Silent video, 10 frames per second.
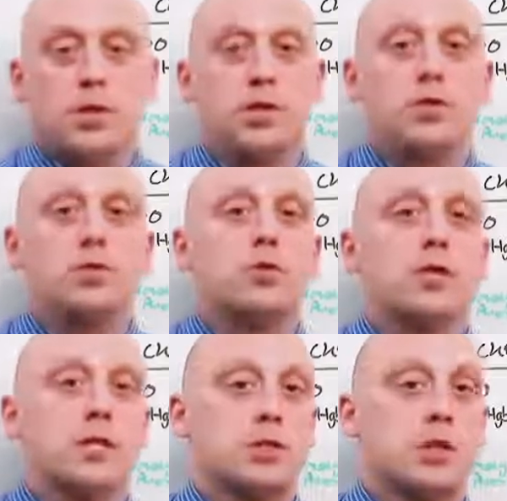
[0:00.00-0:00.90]
What they're
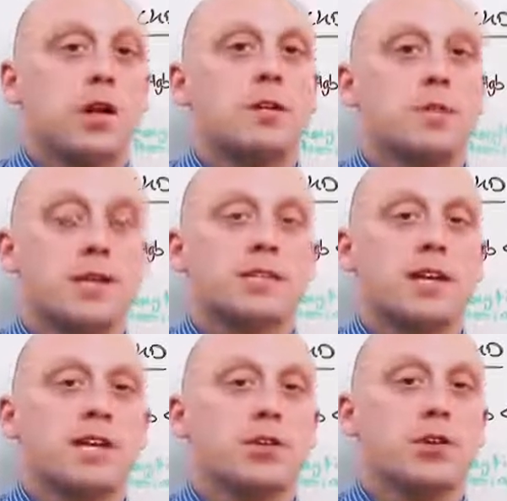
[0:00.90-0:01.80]
doing is trying to
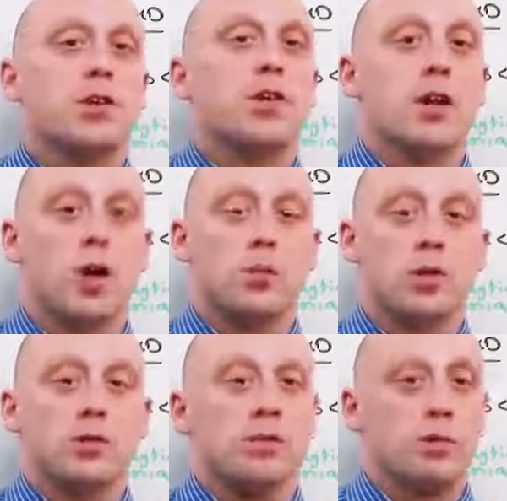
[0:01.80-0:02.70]
maintain the urinary
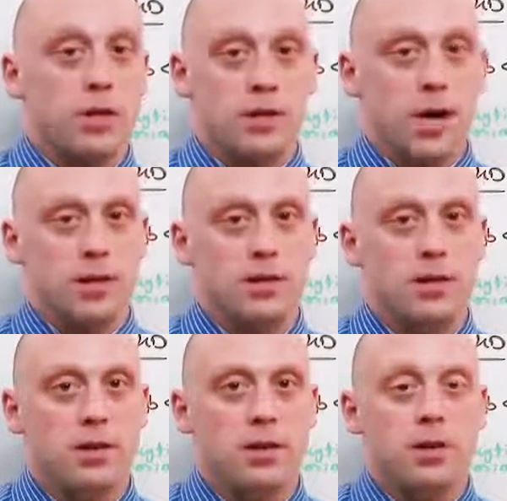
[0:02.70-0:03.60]
output to the bitter end,
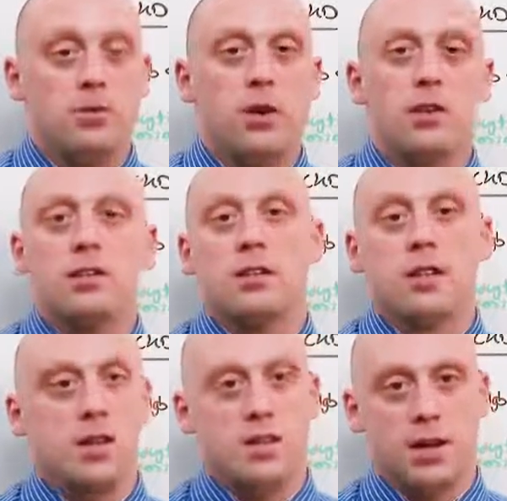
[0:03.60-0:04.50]
trying to
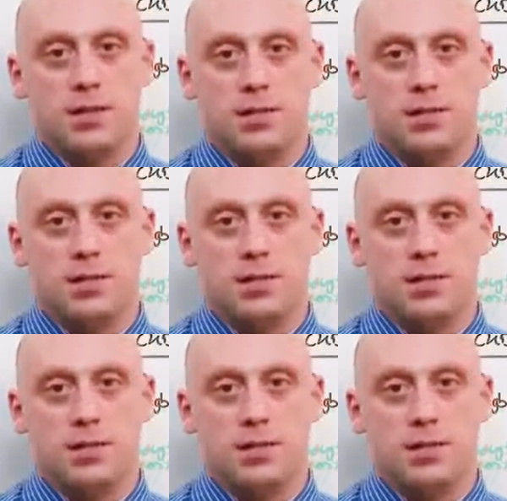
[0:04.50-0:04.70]
delay the